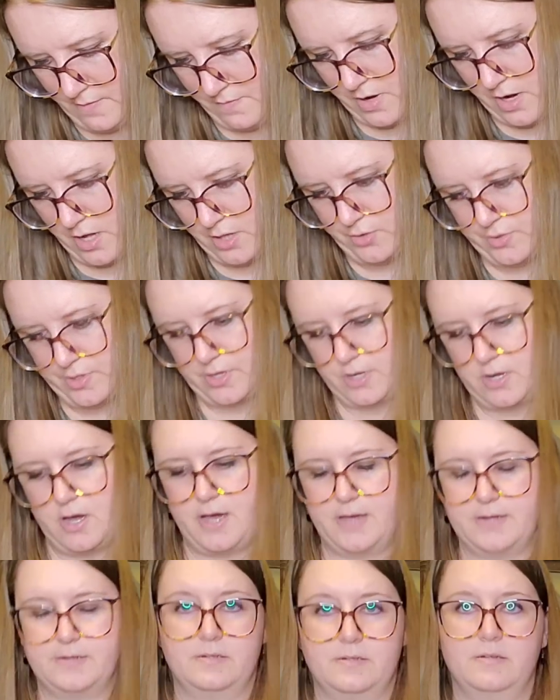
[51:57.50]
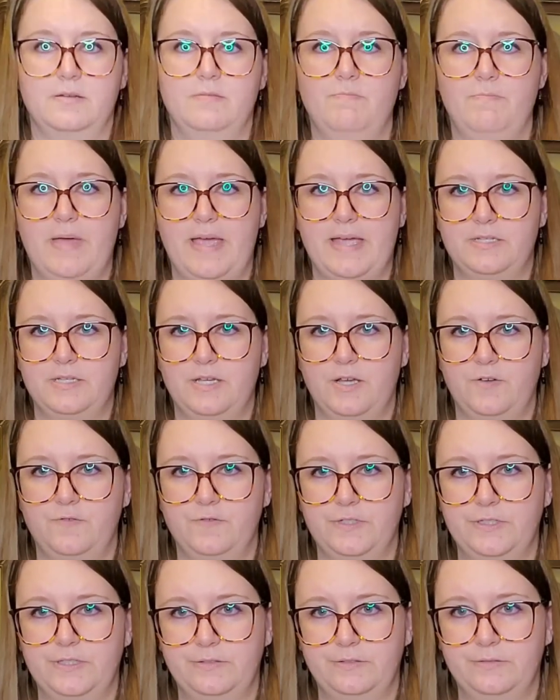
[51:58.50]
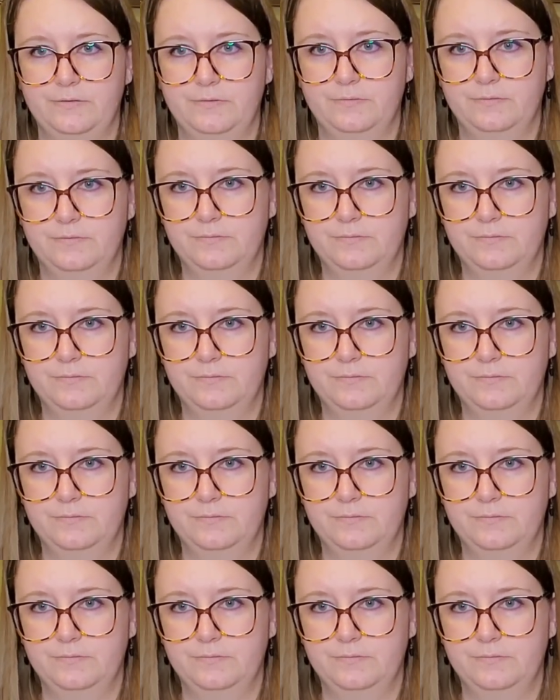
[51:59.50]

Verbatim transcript: of color and cotton Beethoven